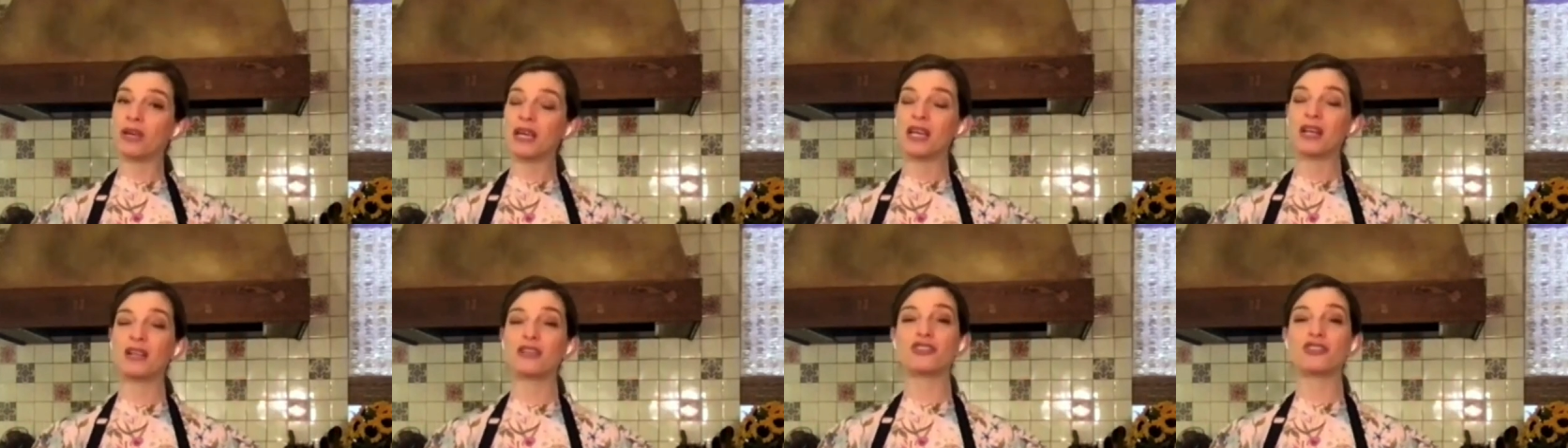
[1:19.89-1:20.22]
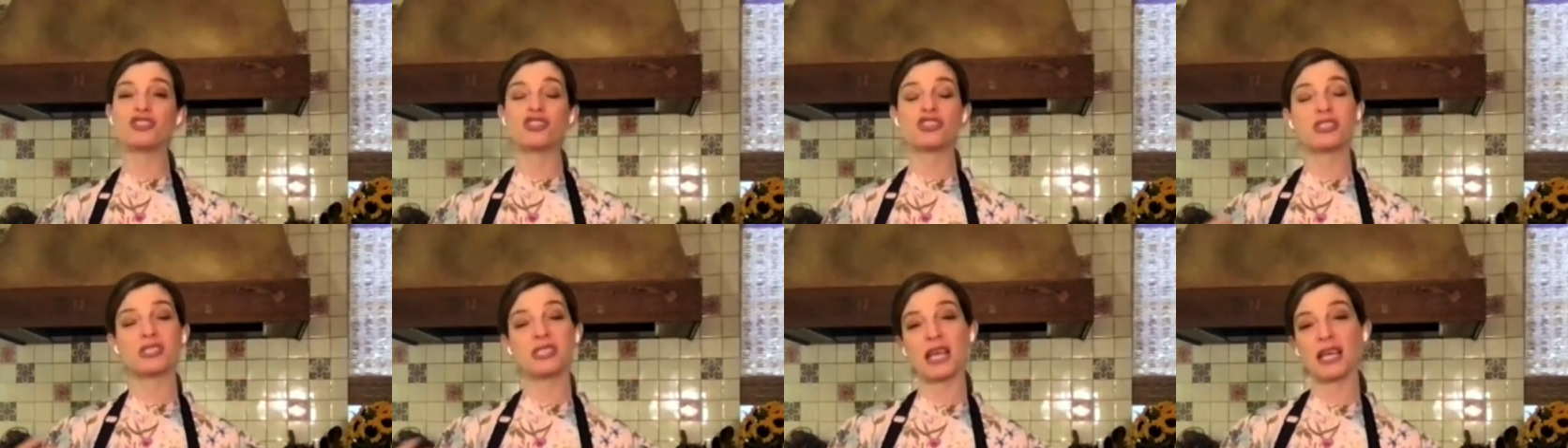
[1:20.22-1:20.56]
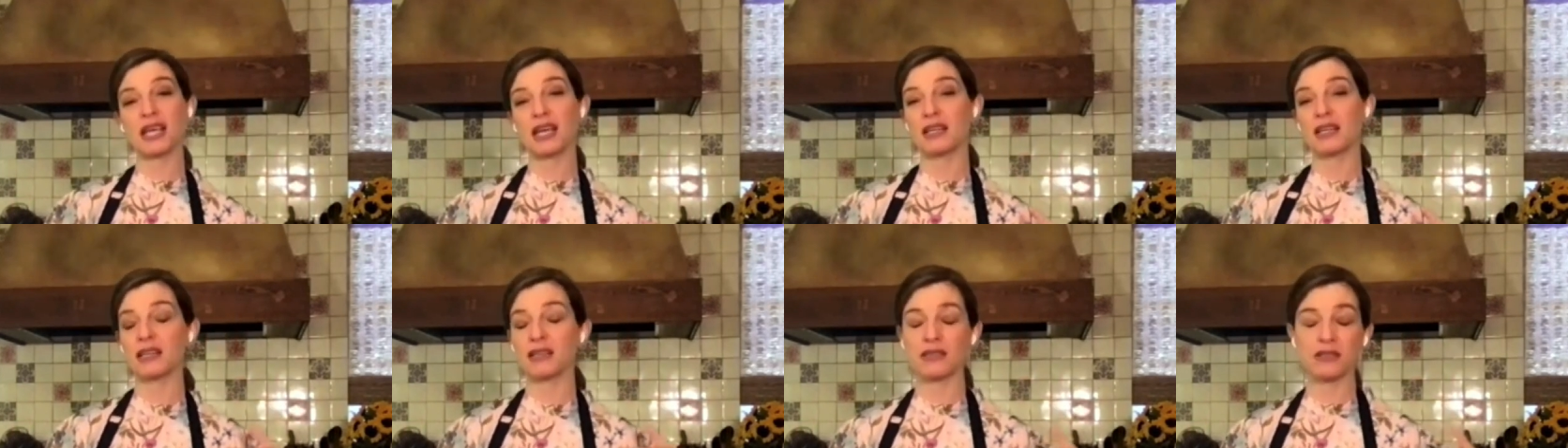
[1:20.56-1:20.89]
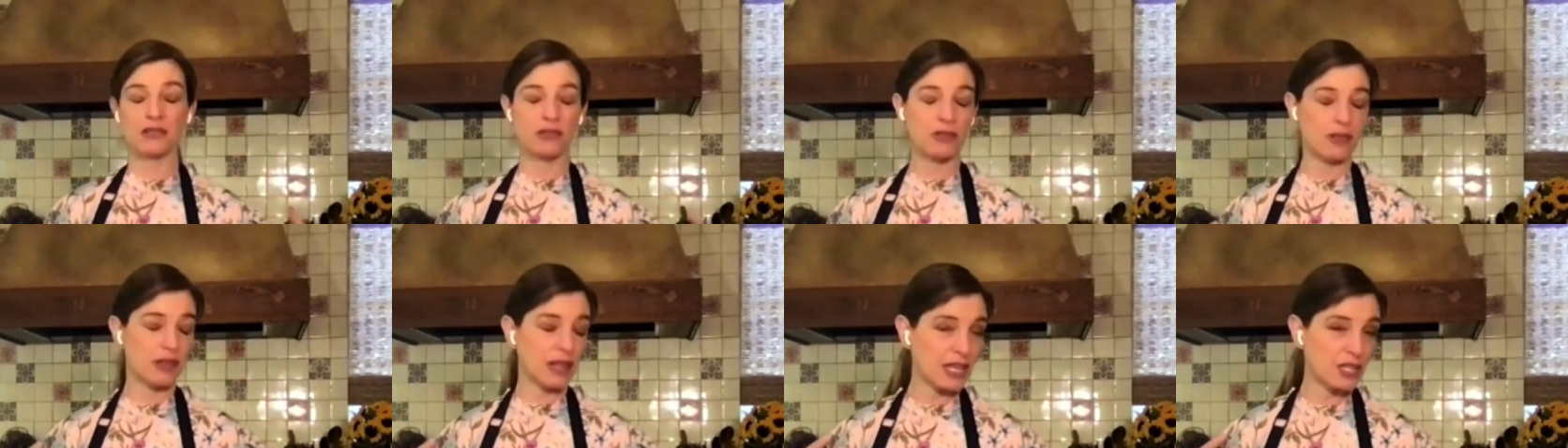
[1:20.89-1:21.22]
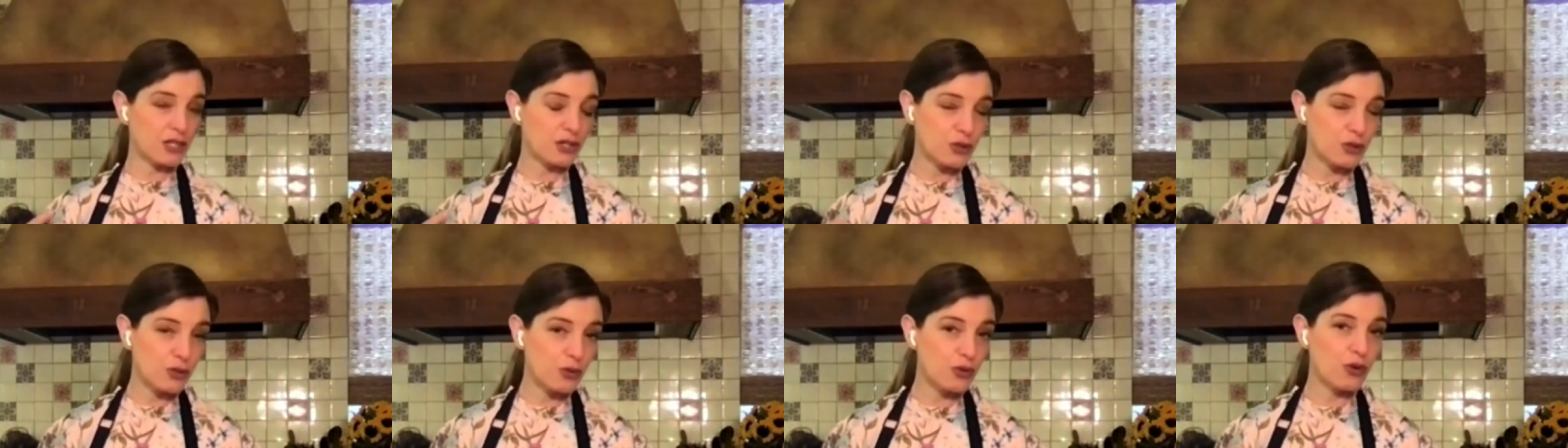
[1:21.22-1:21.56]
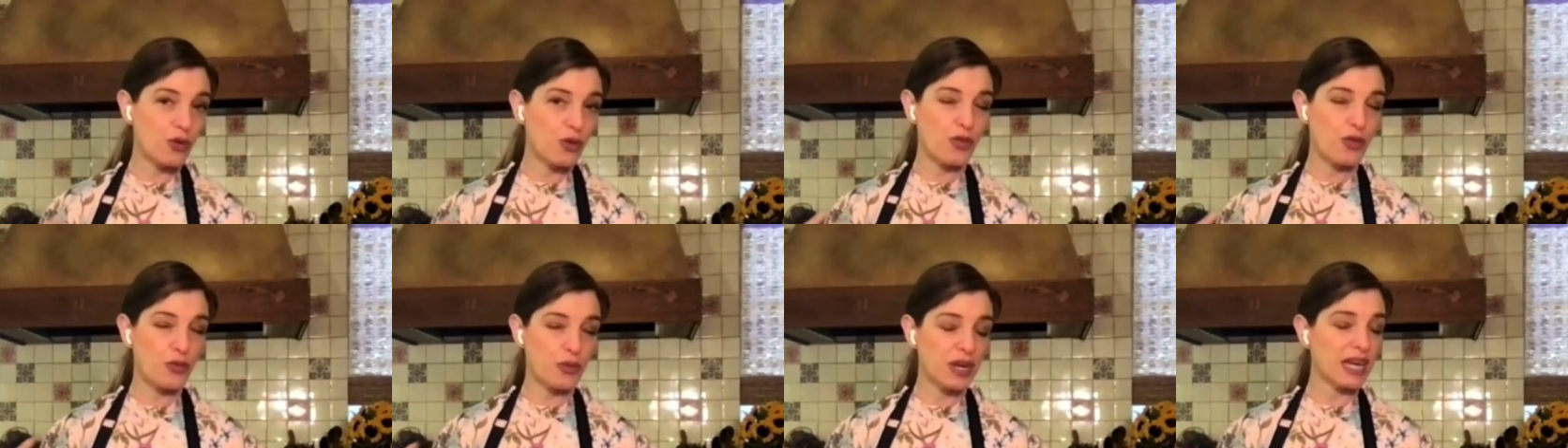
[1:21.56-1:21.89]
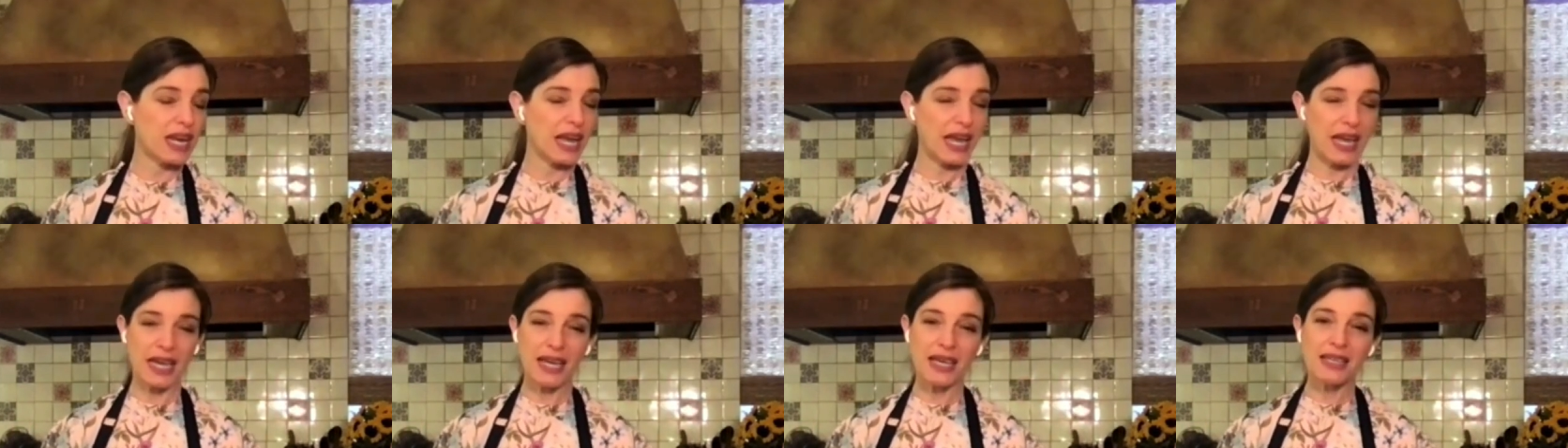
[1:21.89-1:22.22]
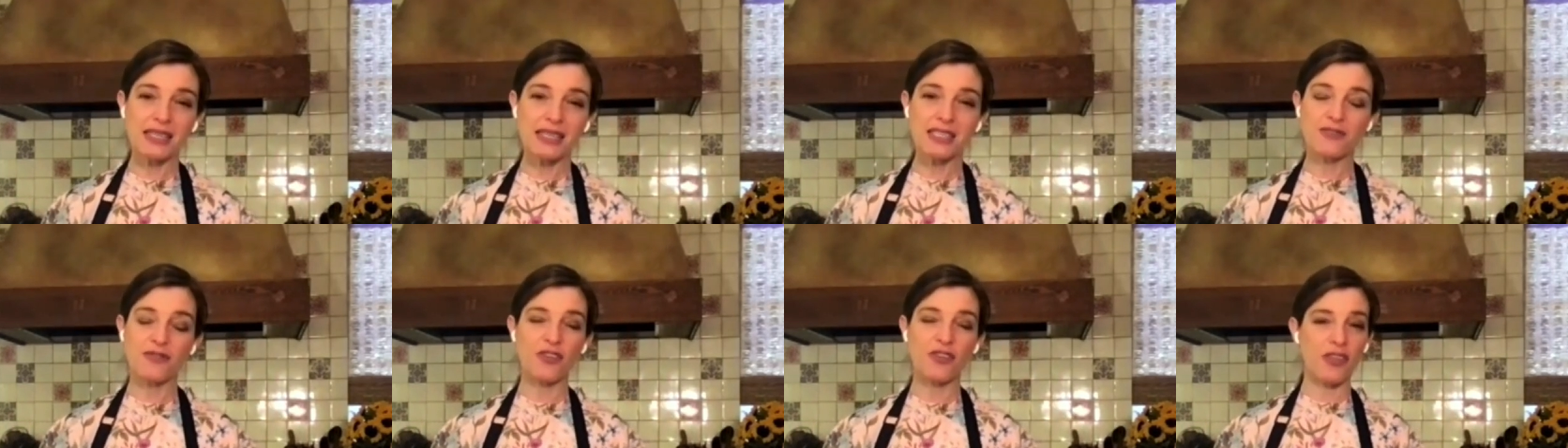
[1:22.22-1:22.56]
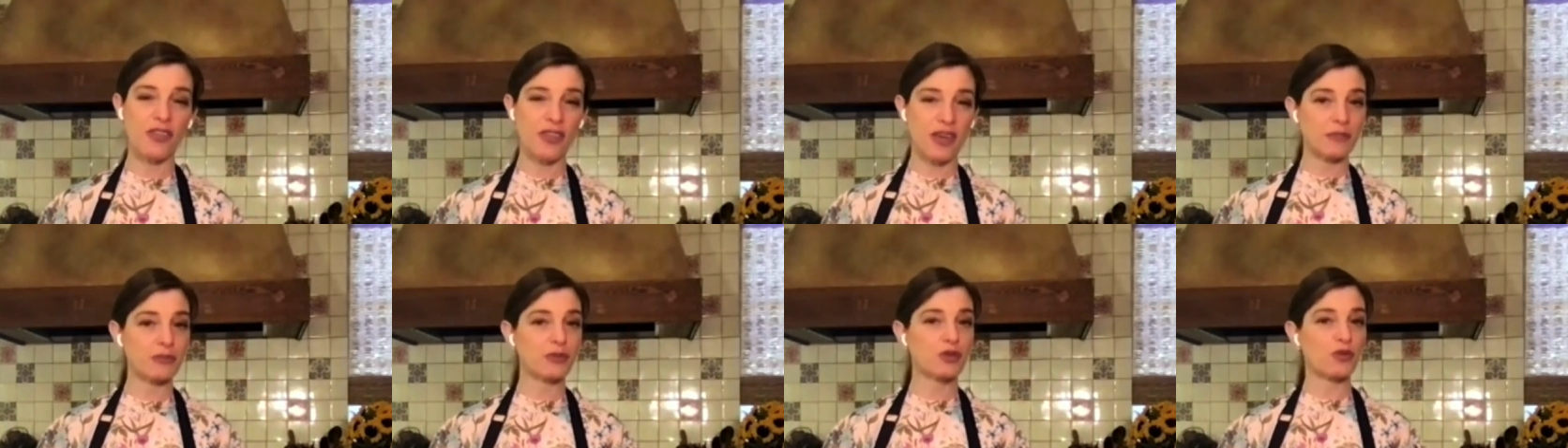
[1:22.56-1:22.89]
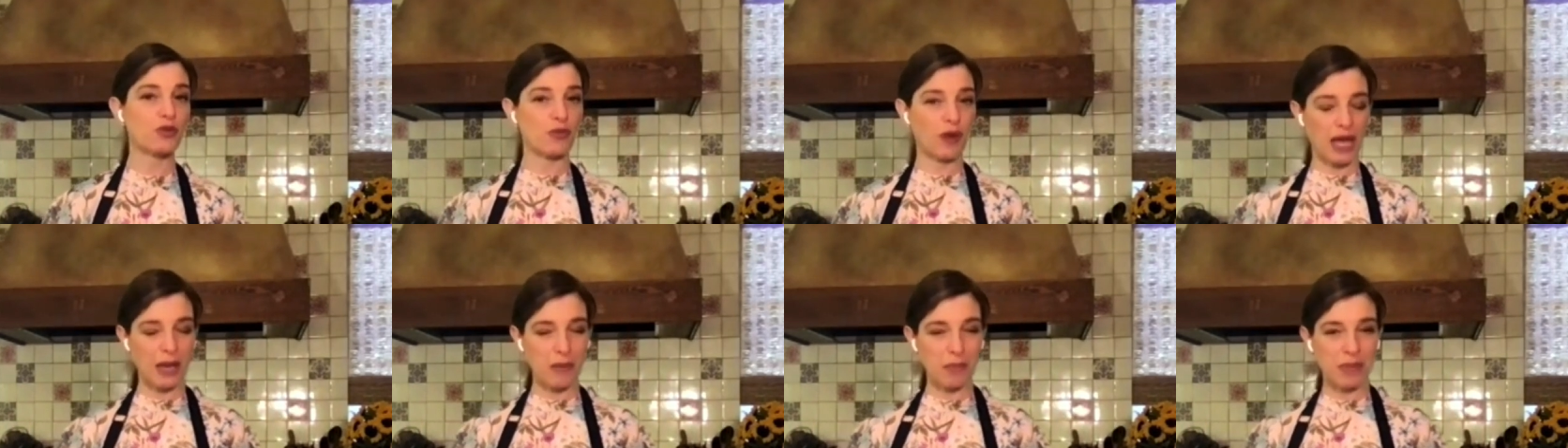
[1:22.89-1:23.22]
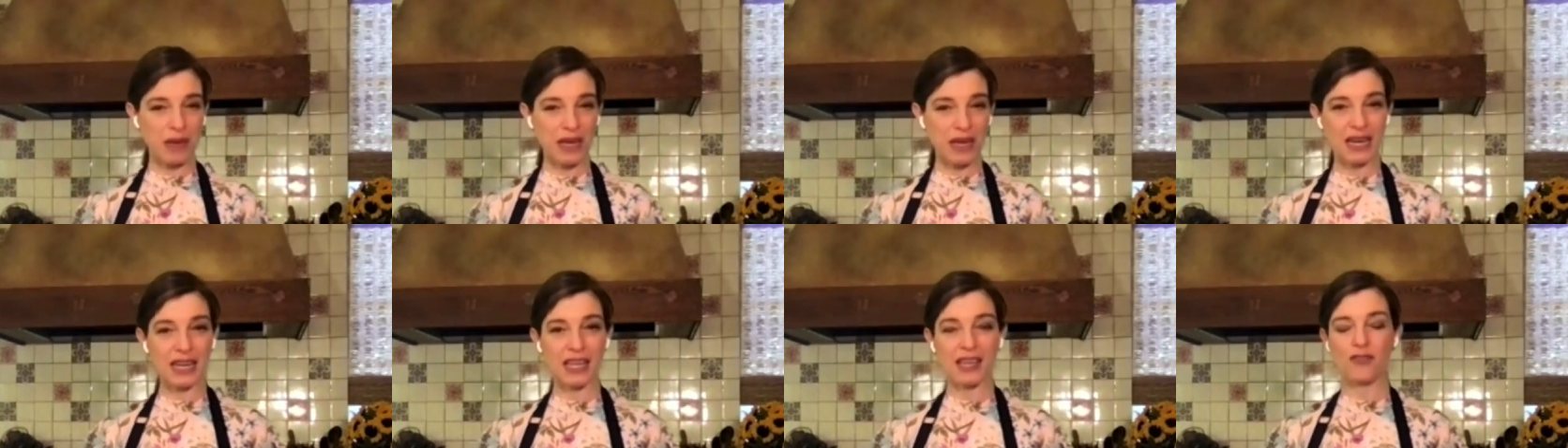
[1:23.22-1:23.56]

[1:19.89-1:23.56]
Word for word: It'll just take like 2 to 3 days for them to ripen.